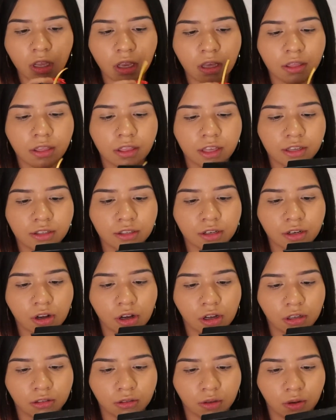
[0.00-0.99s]
and these are
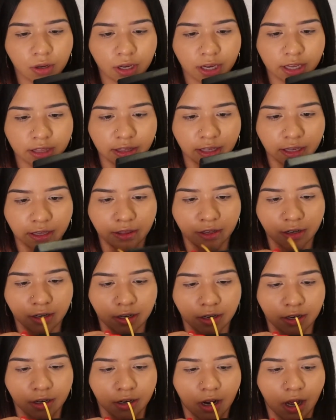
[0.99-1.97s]
called Coqueta.
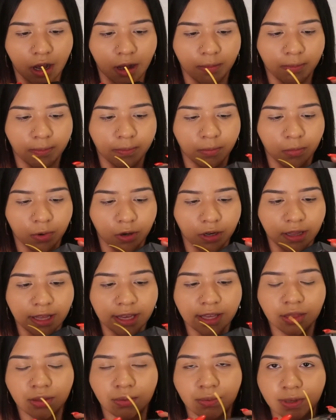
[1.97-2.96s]
They're more
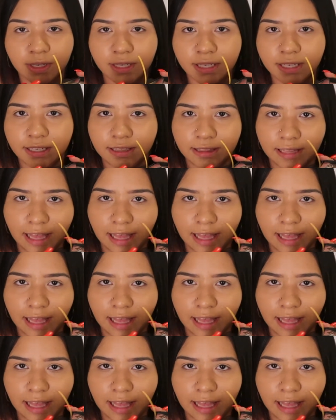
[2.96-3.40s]
like 3D